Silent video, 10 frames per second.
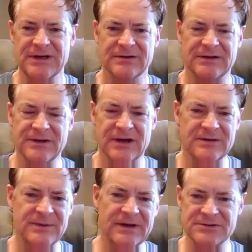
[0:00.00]
you know i talked
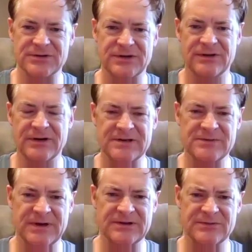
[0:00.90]
about in the circularity
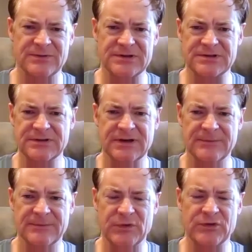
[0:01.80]
space which um,